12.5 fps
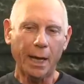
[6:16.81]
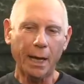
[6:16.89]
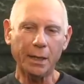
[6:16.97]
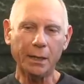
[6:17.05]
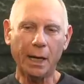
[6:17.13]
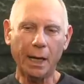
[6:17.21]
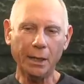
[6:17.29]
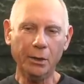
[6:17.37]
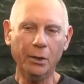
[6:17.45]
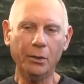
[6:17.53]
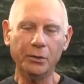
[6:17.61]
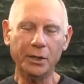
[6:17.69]
and I
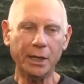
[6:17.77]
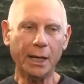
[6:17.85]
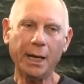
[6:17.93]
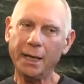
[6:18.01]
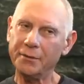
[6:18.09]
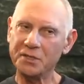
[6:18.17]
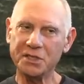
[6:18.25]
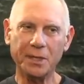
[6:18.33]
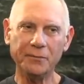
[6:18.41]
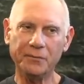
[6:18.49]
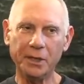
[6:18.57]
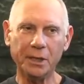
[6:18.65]
know that I have the
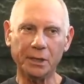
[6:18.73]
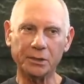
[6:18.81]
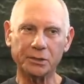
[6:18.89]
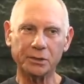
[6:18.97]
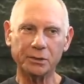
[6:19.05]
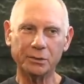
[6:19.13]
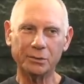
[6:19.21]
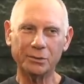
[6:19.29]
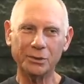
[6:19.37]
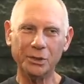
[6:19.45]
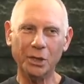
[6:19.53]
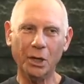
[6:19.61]
same feelings.
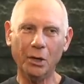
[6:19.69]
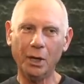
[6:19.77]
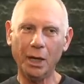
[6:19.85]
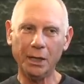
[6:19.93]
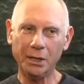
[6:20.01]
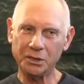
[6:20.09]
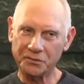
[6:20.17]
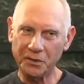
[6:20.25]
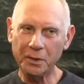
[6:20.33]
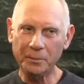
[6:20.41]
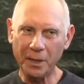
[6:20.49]
You know, and it's very